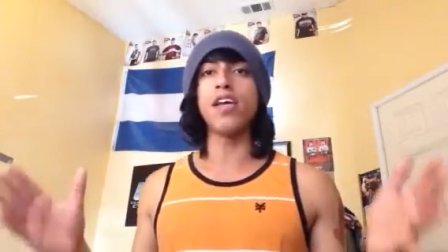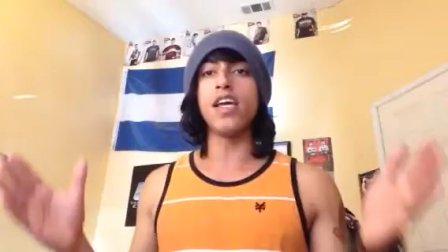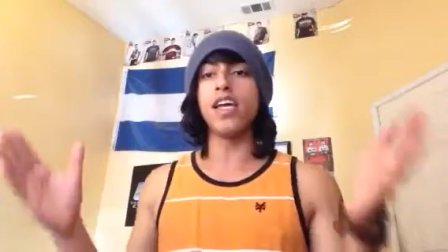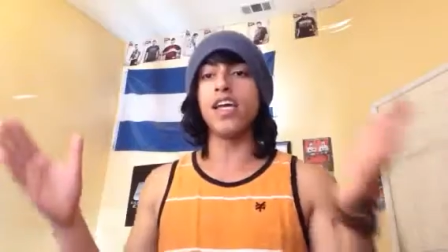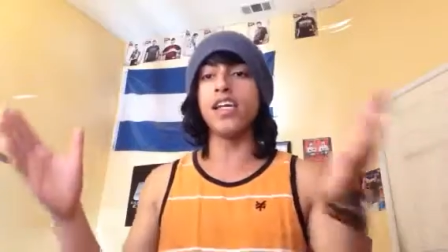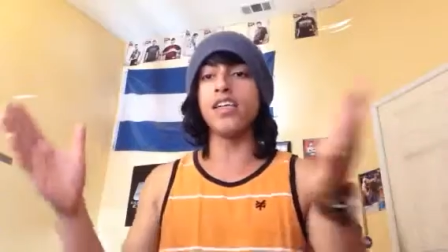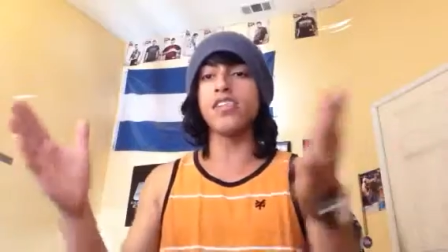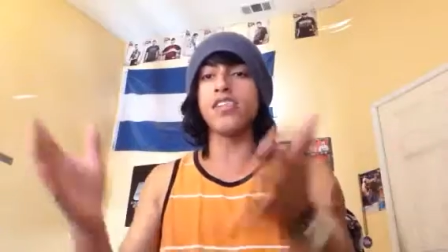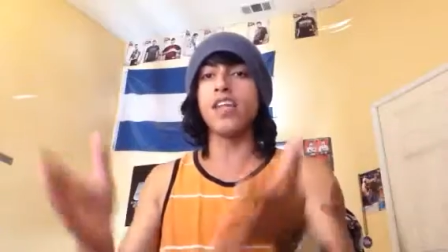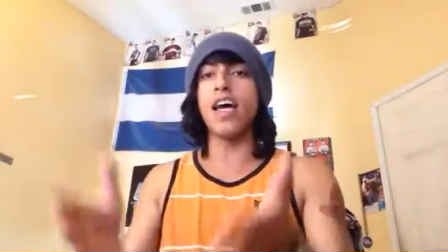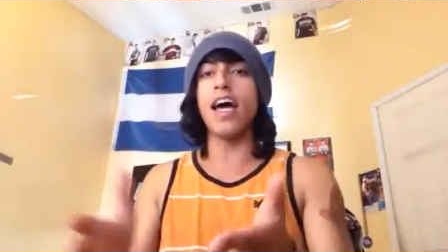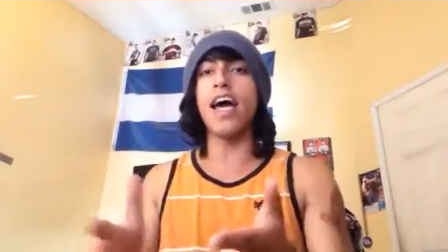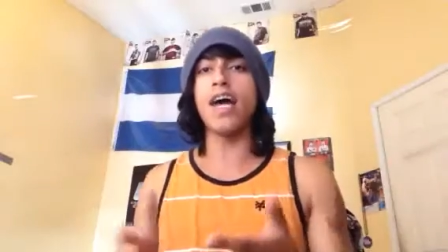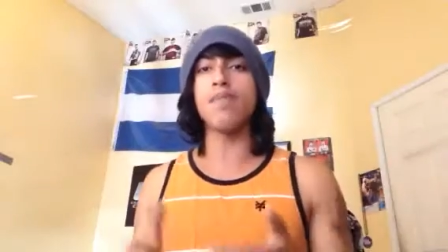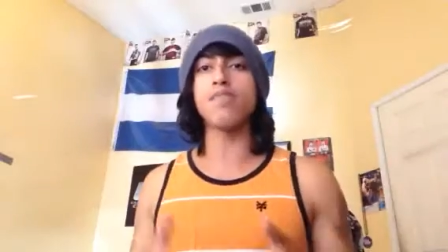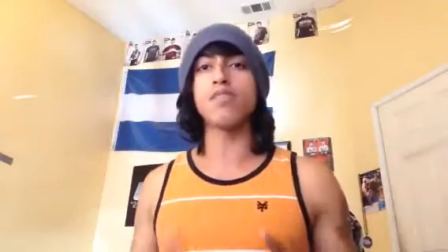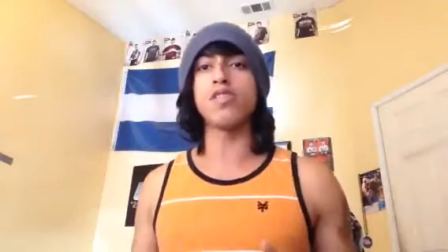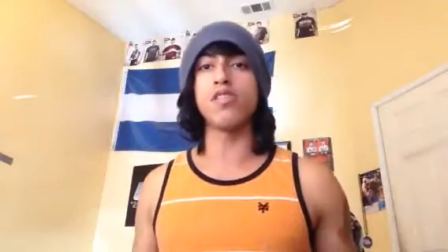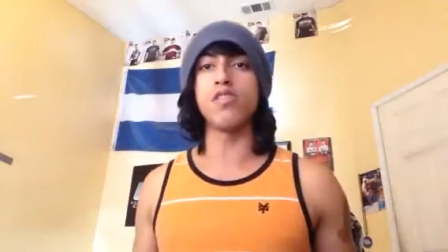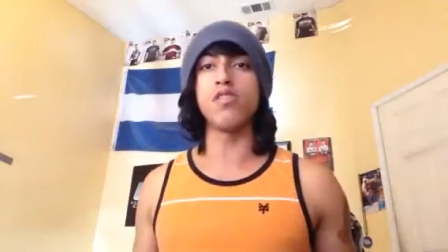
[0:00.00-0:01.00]
It is the
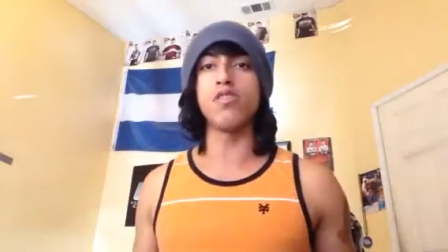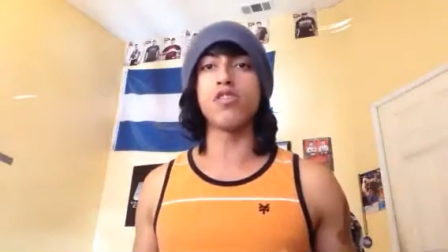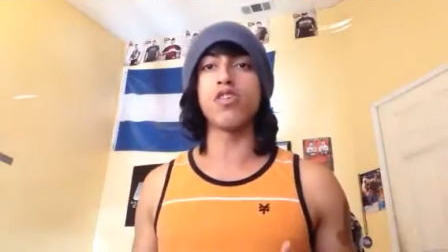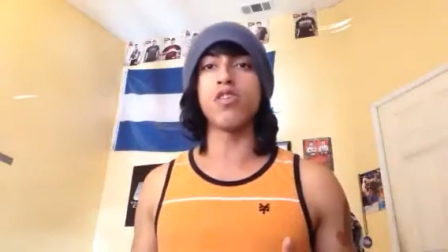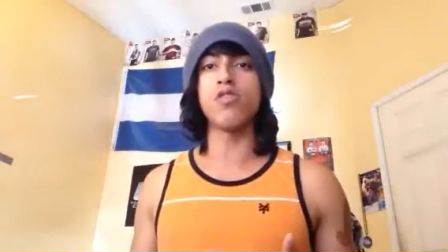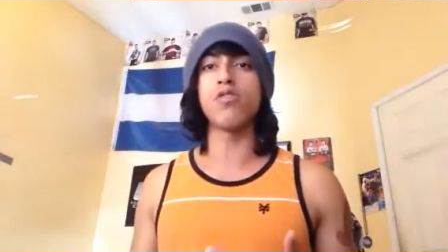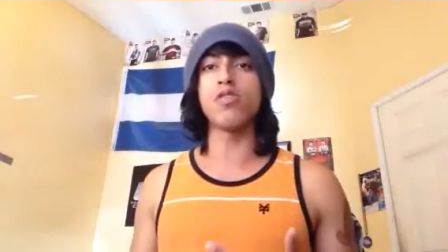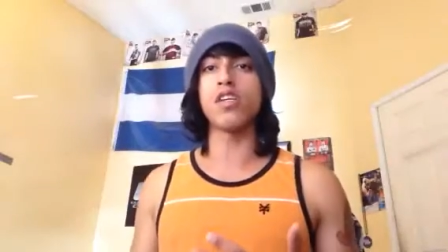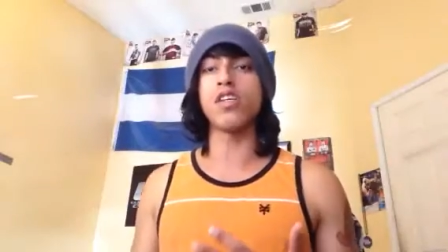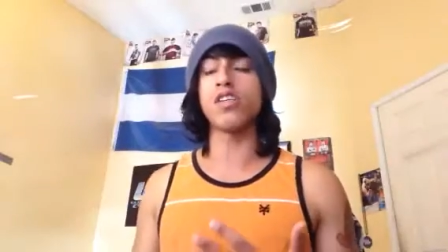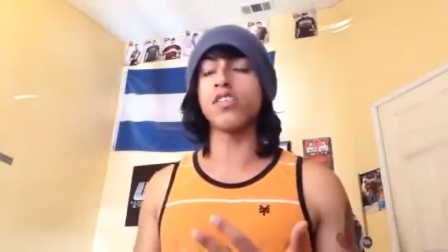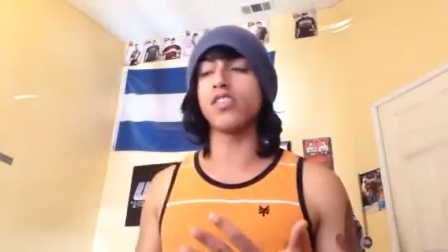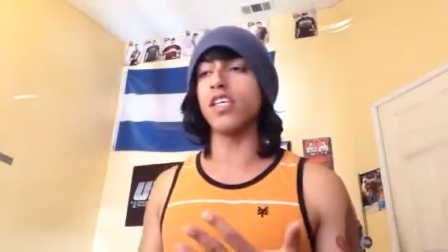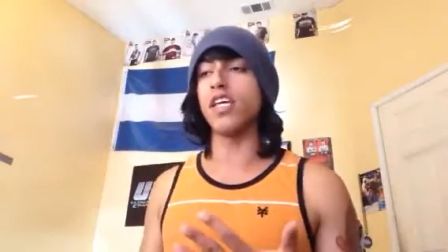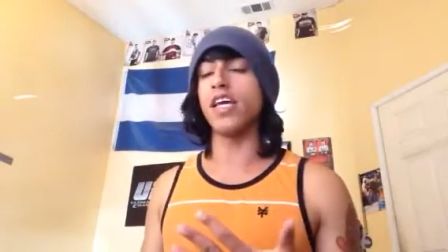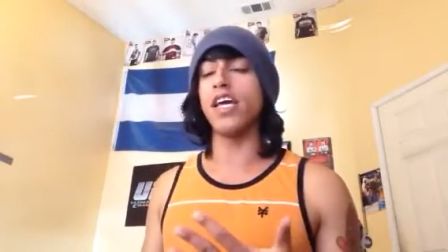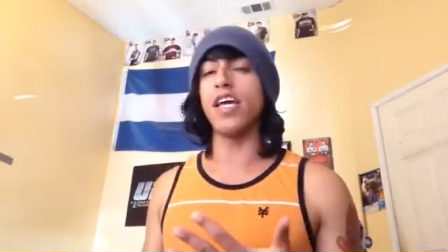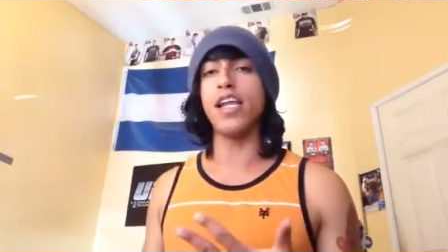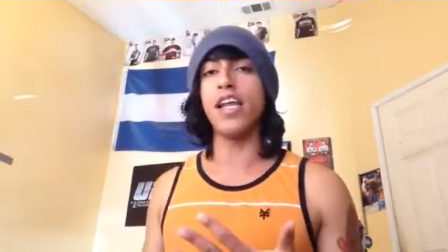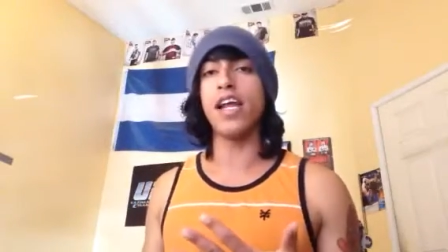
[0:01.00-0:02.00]
absolute truth. It is
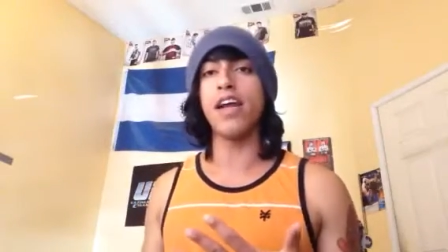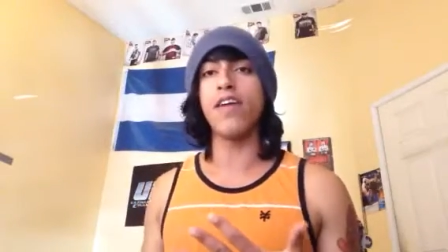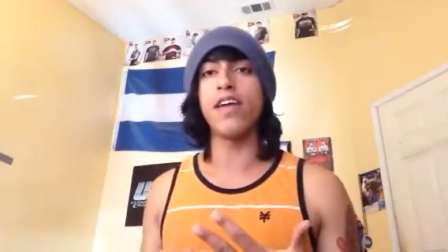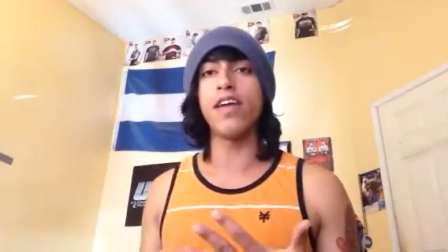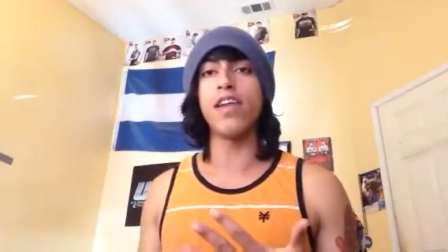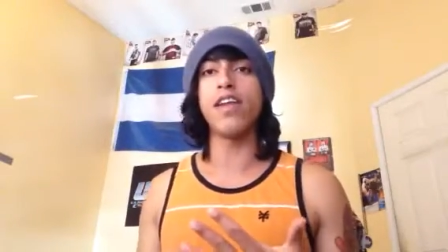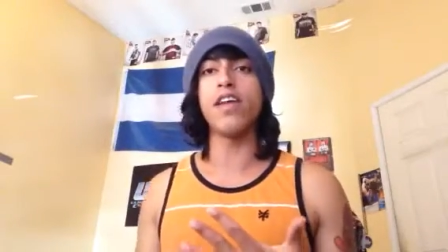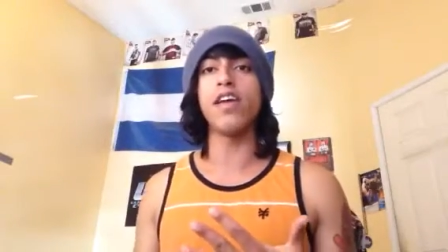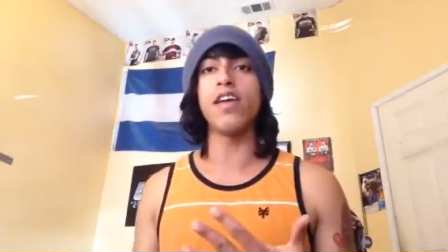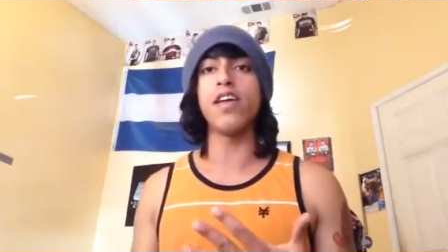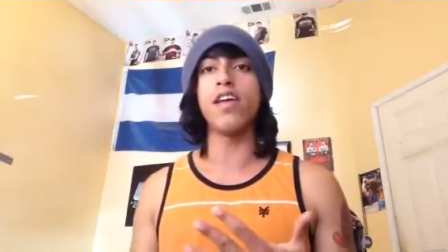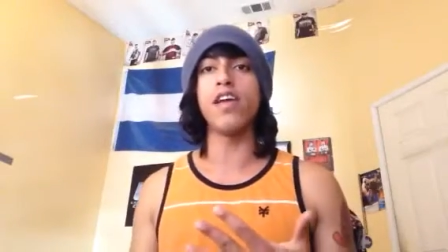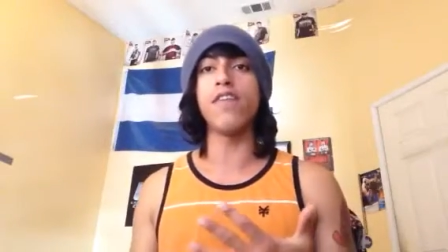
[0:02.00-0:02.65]
the inerrant,